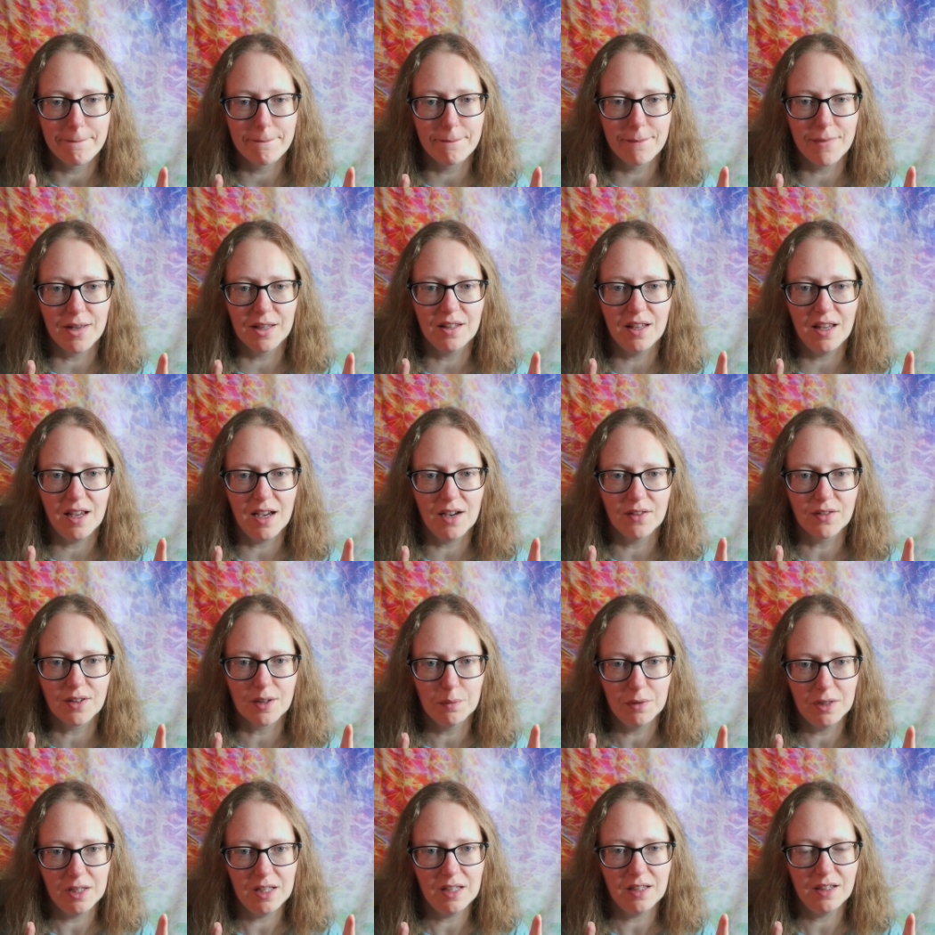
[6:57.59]
but they have
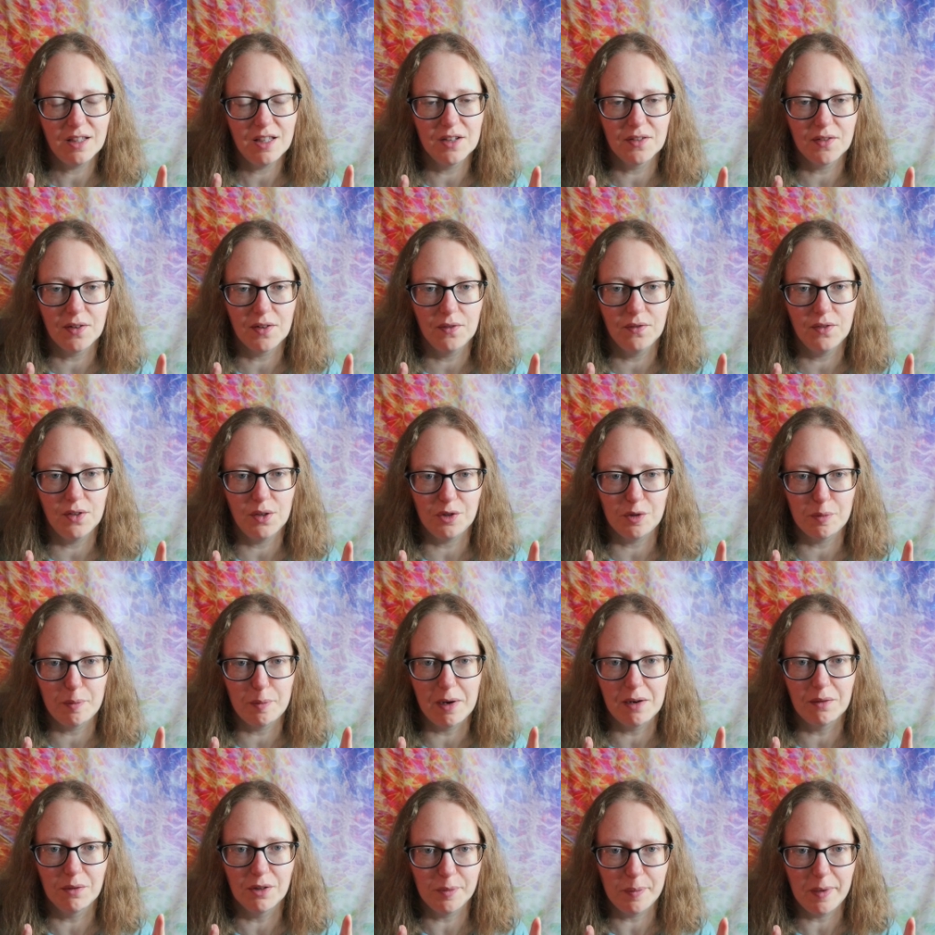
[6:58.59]
completely different views
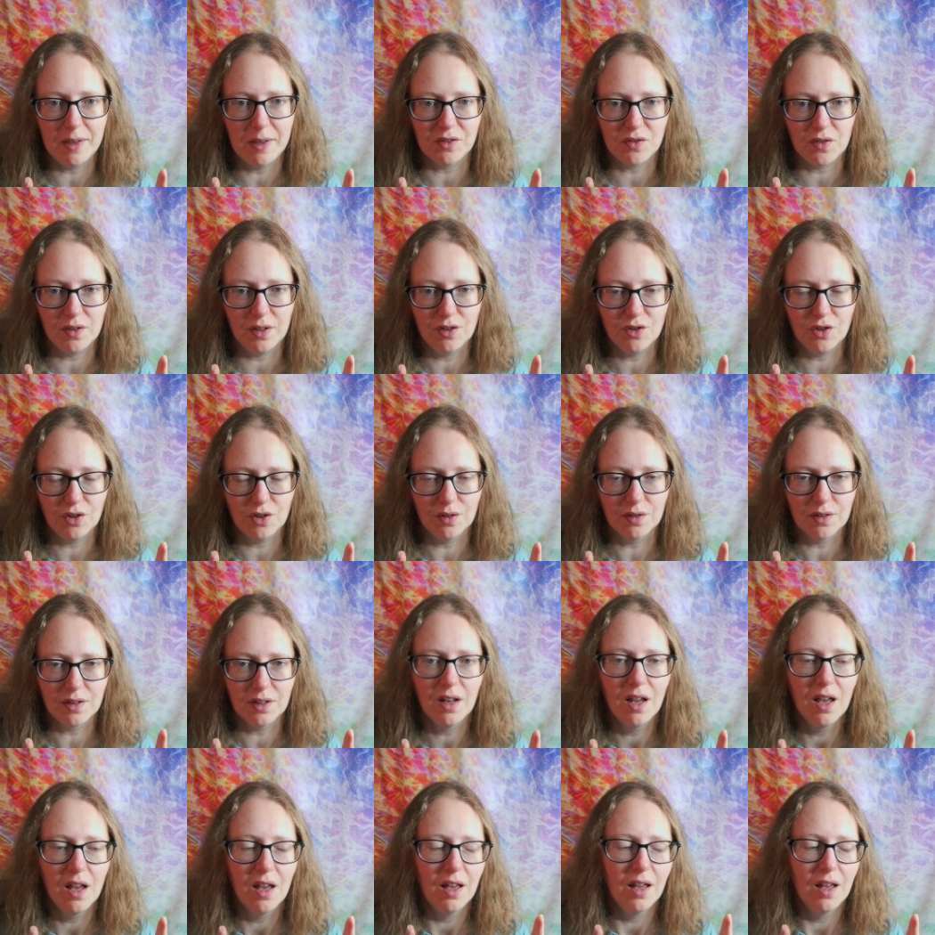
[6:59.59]
about what's best for the children.